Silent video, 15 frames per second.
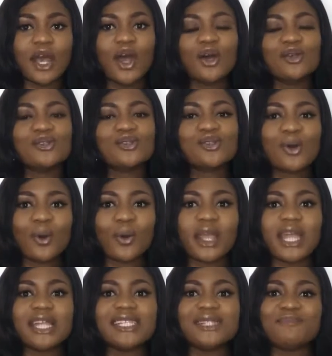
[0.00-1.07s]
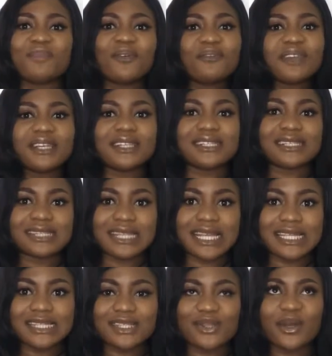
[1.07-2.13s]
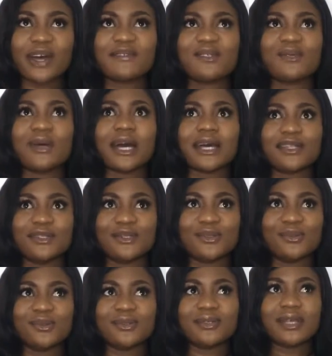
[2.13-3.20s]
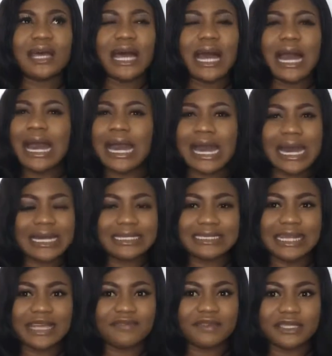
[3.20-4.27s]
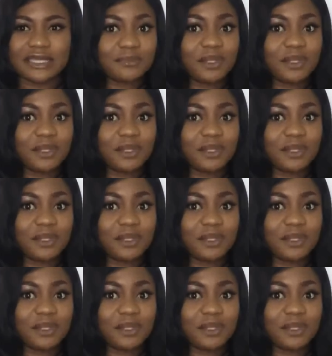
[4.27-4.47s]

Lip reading: So in proving these things, you have to adduce hard evidence.